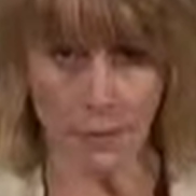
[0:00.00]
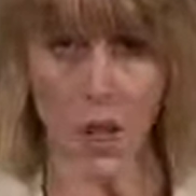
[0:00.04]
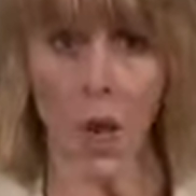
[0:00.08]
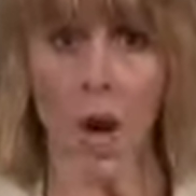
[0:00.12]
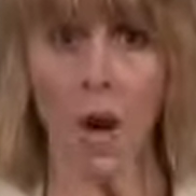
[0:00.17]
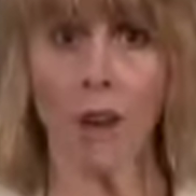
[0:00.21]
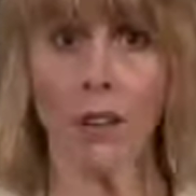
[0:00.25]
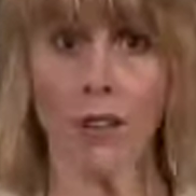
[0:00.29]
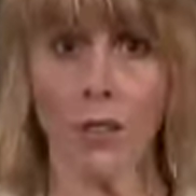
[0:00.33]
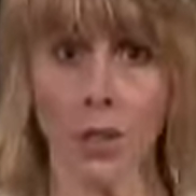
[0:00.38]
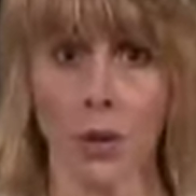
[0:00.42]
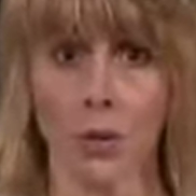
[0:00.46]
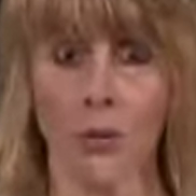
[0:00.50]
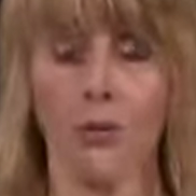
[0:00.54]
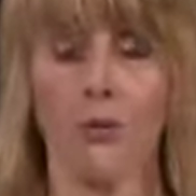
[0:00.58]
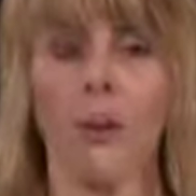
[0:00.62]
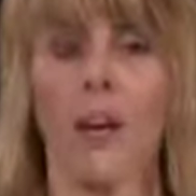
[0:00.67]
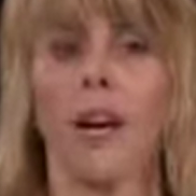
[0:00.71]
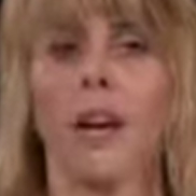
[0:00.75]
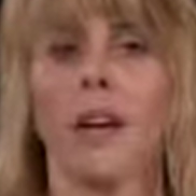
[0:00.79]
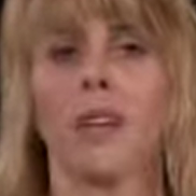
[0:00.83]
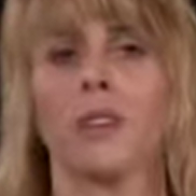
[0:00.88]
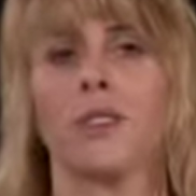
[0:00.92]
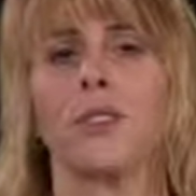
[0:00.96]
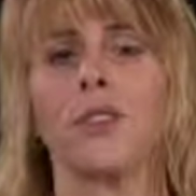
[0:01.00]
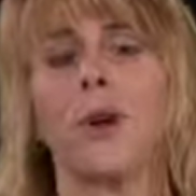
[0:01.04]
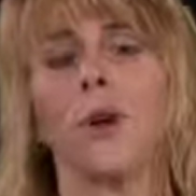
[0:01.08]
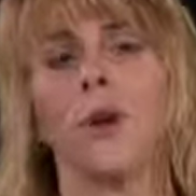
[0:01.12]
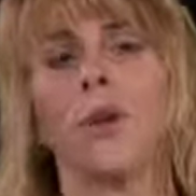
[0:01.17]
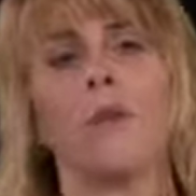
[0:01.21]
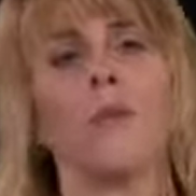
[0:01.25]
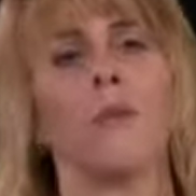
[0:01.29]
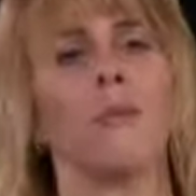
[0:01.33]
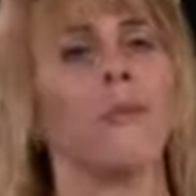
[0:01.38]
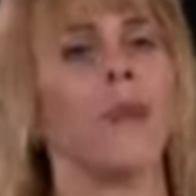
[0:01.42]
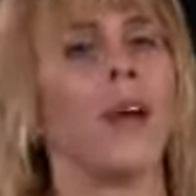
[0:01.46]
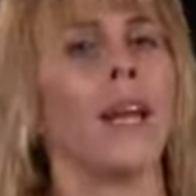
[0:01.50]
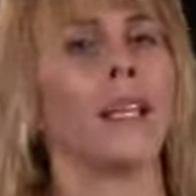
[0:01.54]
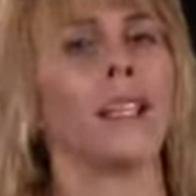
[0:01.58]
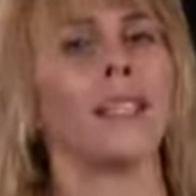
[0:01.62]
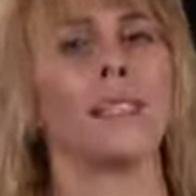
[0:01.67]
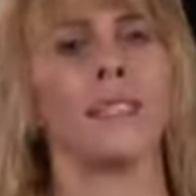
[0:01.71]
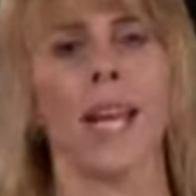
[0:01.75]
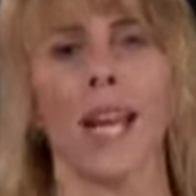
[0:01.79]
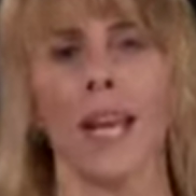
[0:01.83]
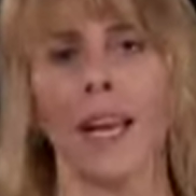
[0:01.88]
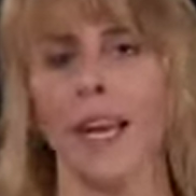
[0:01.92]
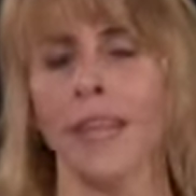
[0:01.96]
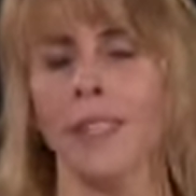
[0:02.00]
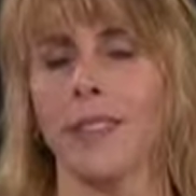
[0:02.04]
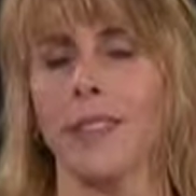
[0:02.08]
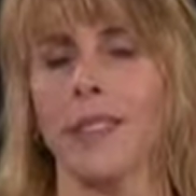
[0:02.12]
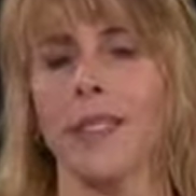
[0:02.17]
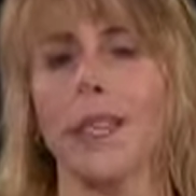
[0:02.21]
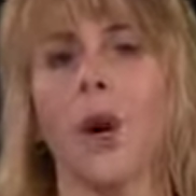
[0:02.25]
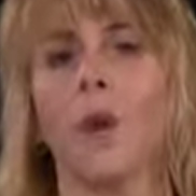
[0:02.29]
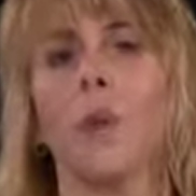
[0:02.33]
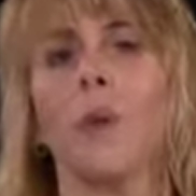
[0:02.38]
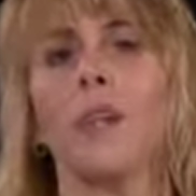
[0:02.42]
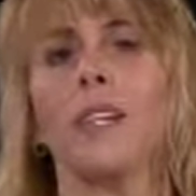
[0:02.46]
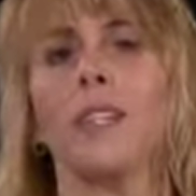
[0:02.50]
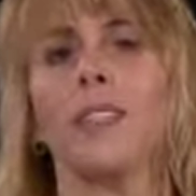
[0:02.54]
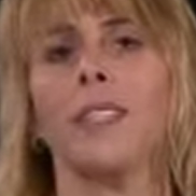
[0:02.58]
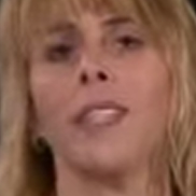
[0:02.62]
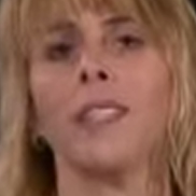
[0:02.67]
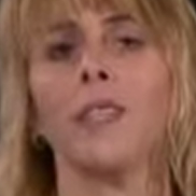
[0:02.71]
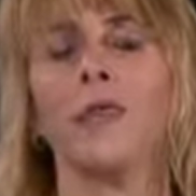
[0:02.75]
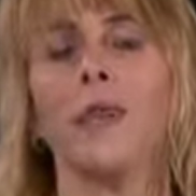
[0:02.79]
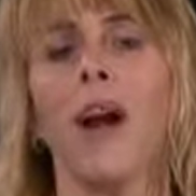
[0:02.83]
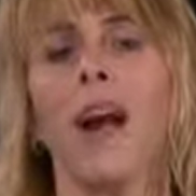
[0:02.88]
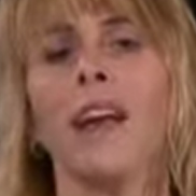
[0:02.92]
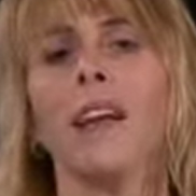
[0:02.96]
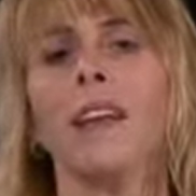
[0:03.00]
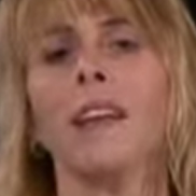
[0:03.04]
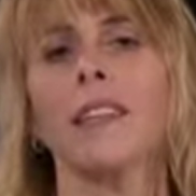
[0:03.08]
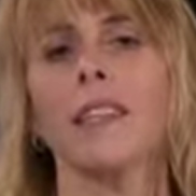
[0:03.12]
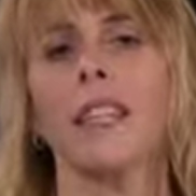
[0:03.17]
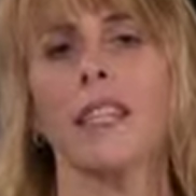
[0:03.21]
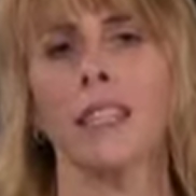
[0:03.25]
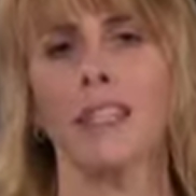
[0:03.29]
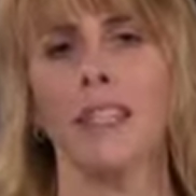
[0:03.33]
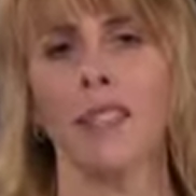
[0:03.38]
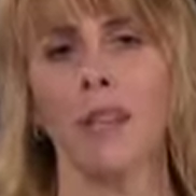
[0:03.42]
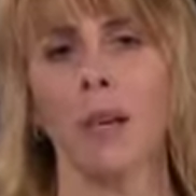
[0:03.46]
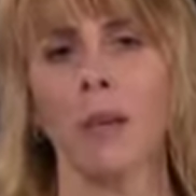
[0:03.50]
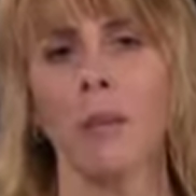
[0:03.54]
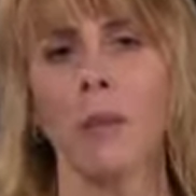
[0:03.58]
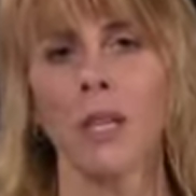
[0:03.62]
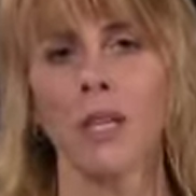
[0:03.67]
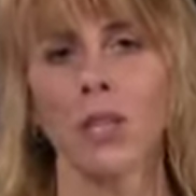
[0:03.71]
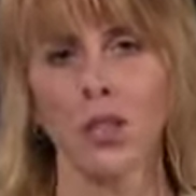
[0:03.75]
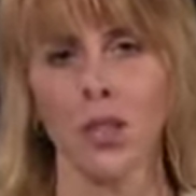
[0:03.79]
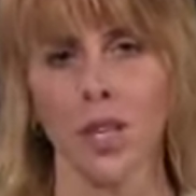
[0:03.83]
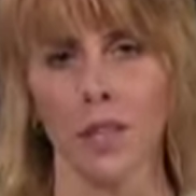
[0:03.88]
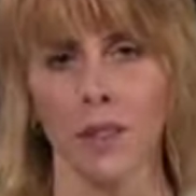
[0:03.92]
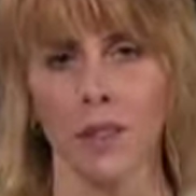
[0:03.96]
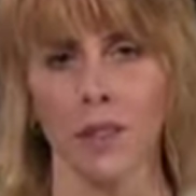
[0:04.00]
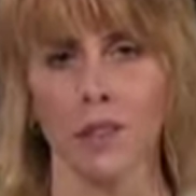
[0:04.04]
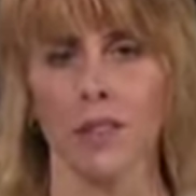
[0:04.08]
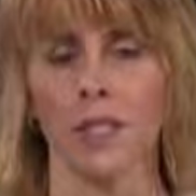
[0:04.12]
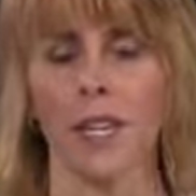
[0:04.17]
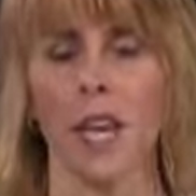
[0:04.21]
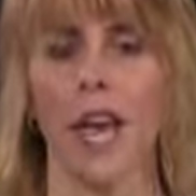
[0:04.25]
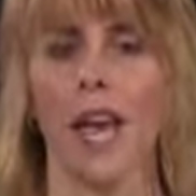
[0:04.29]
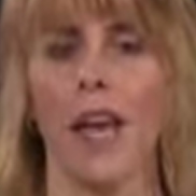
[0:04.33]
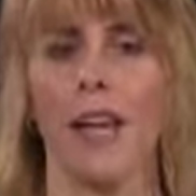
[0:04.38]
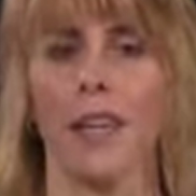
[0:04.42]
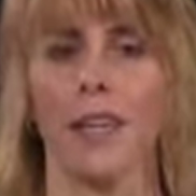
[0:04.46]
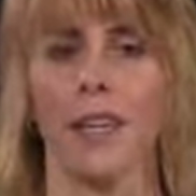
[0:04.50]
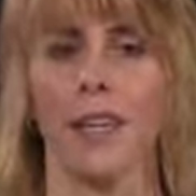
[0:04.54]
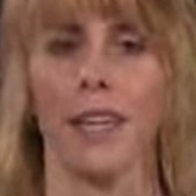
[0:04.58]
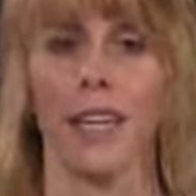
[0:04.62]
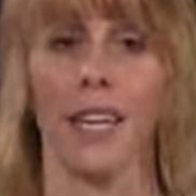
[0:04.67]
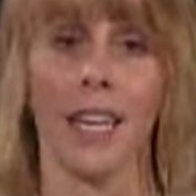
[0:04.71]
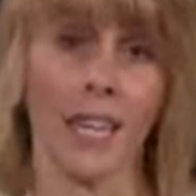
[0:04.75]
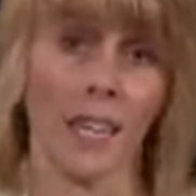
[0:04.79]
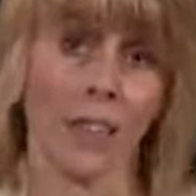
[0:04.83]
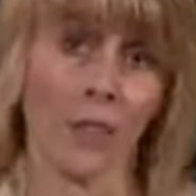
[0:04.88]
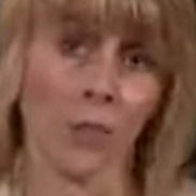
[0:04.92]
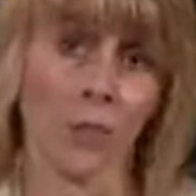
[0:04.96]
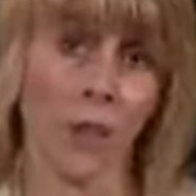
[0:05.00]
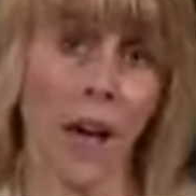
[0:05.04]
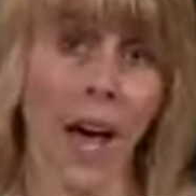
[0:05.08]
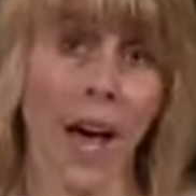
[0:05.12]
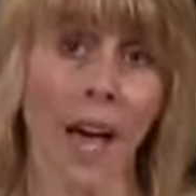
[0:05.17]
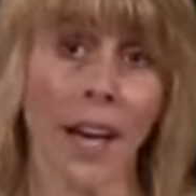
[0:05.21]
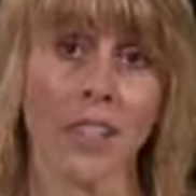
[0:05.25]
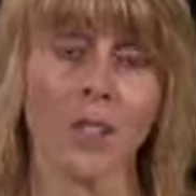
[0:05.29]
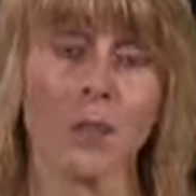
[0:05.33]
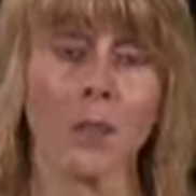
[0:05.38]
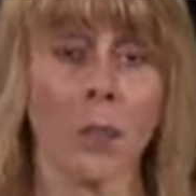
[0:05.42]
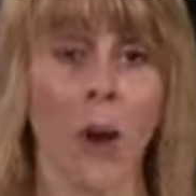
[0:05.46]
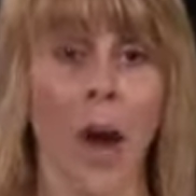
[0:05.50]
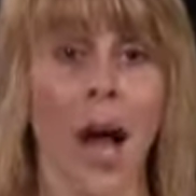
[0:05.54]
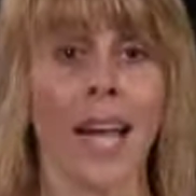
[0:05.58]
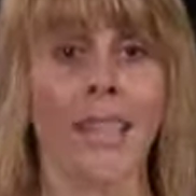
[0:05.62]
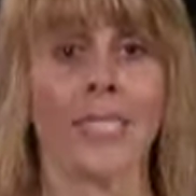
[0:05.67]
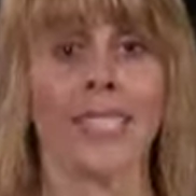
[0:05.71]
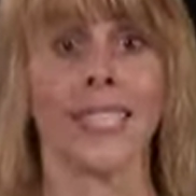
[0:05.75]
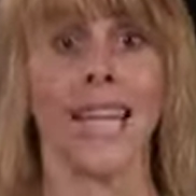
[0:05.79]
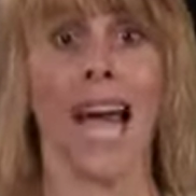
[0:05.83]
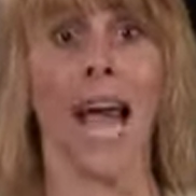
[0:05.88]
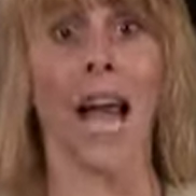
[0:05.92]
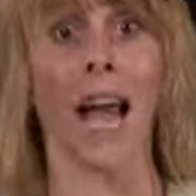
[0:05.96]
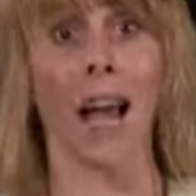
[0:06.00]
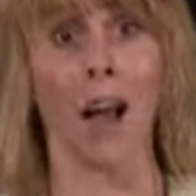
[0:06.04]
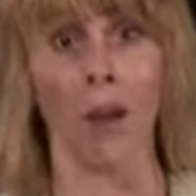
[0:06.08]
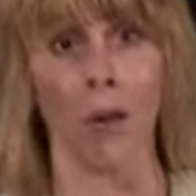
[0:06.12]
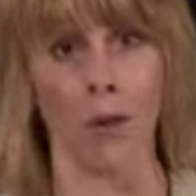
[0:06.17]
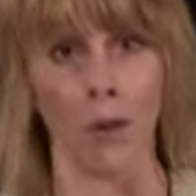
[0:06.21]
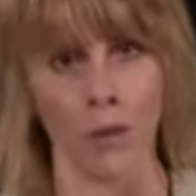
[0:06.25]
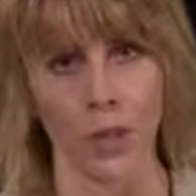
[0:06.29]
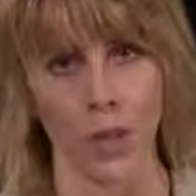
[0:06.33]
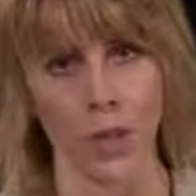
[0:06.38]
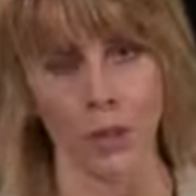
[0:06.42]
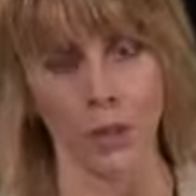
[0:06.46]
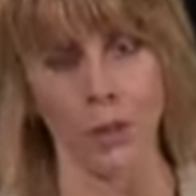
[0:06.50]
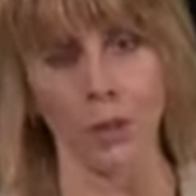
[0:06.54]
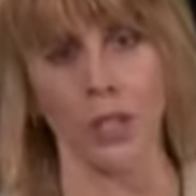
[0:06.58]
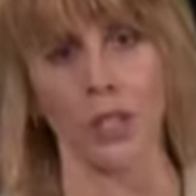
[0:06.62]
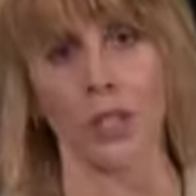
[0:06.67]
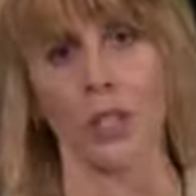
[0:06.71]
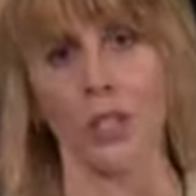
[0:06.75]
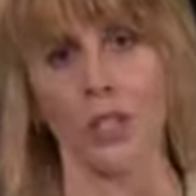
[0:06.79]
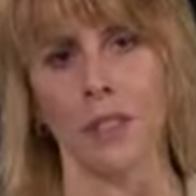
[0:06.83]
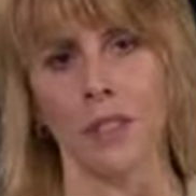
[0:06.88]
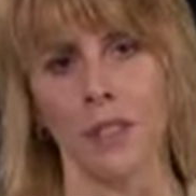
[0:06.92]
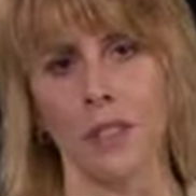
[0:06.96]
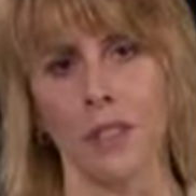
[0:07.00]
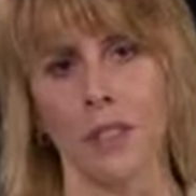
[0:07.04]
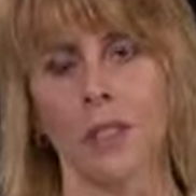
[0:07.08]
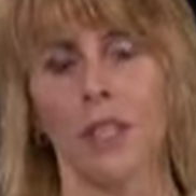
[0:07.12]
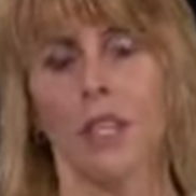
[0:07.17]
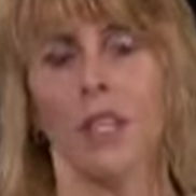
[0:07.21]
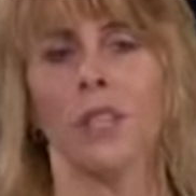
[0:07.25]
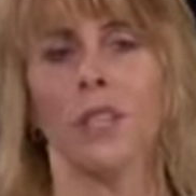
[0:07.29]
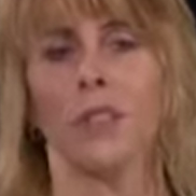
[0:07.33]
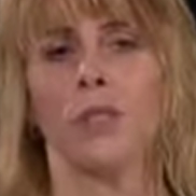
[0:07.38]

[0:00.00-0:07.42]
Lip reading: Also fair. So many decades ago, we deregulated commissions and in effect brought down commissions.